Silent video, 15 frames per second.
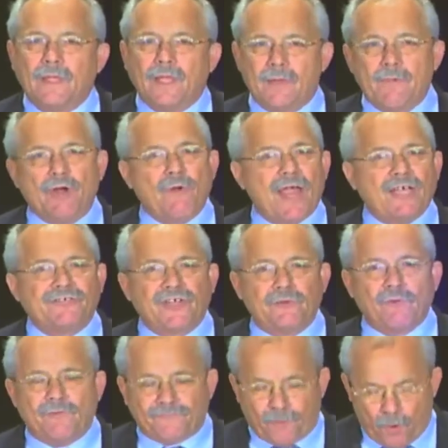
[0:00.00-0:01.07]

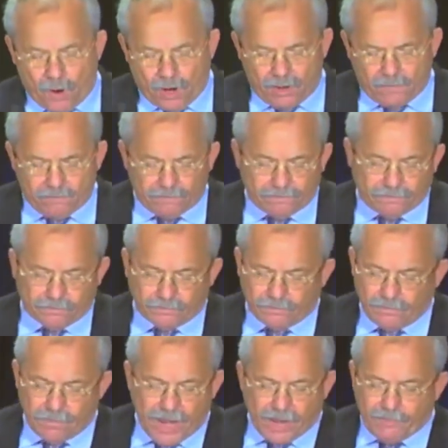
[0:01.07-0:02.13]
Immigration reform
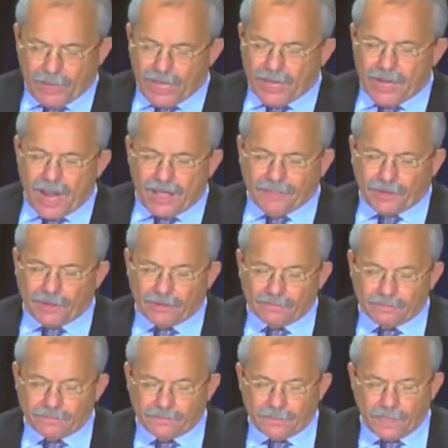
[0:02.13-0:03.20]
may be another.
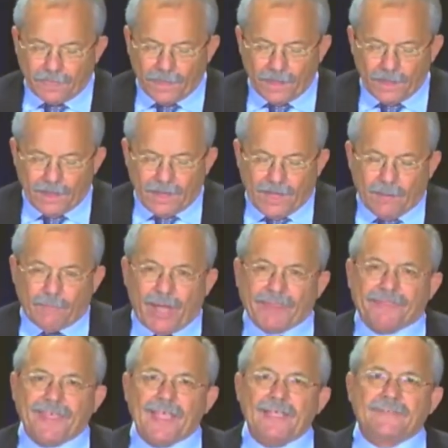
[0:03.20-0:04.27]

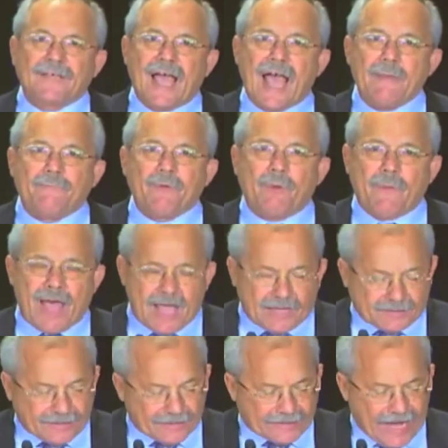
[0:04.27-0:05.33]
But these
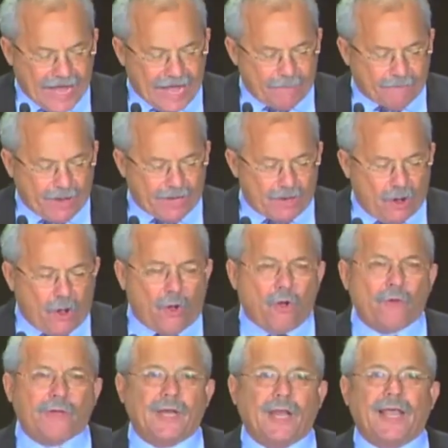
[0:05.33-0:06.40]
compromises happen
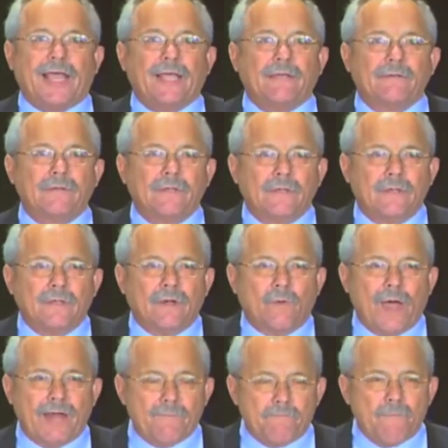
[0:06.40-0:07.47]
only
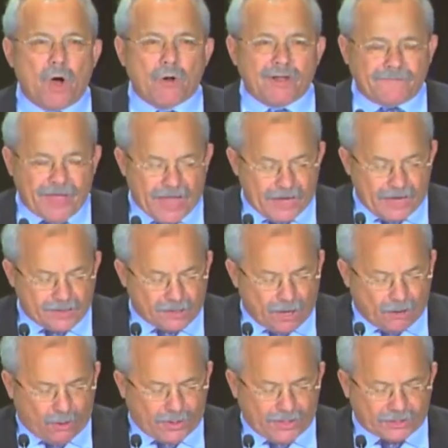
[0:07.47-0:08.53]
when motivated
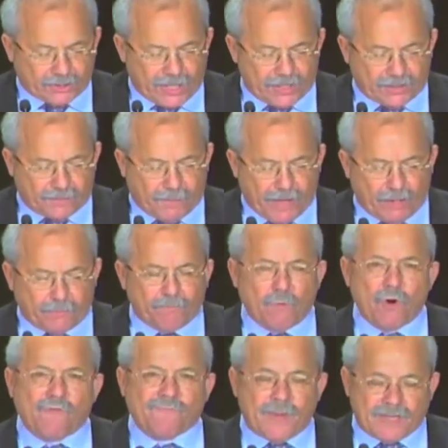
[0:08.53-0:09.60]
coalitions build
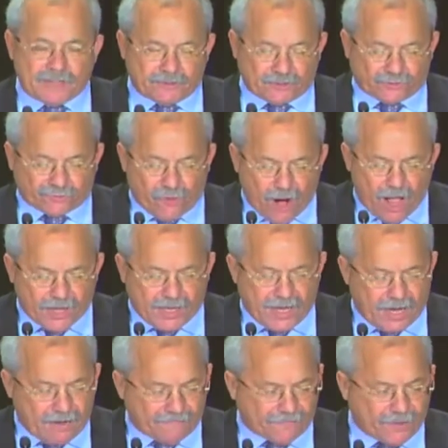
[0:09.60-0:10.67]
movements strong
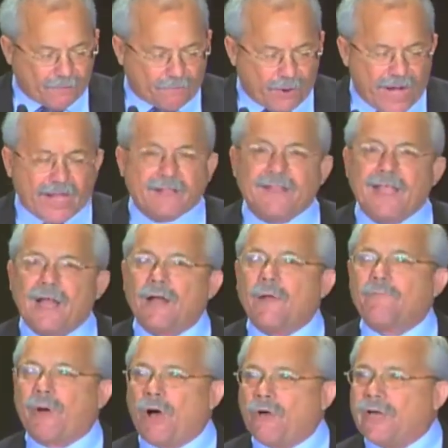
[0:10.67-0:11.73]
enough to bring their
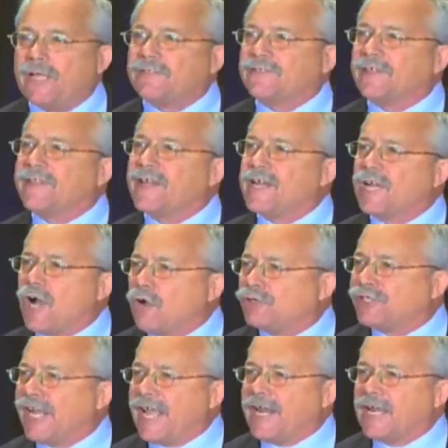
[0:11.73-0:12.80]
opponents to the
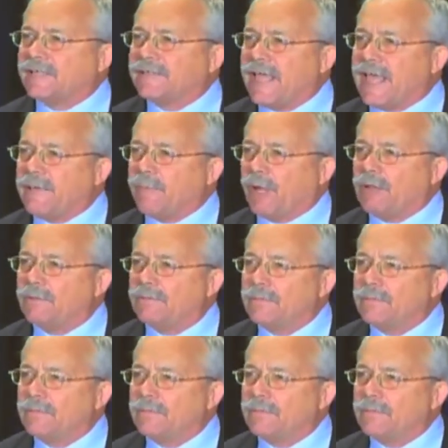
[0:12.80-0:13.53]
negotiating table.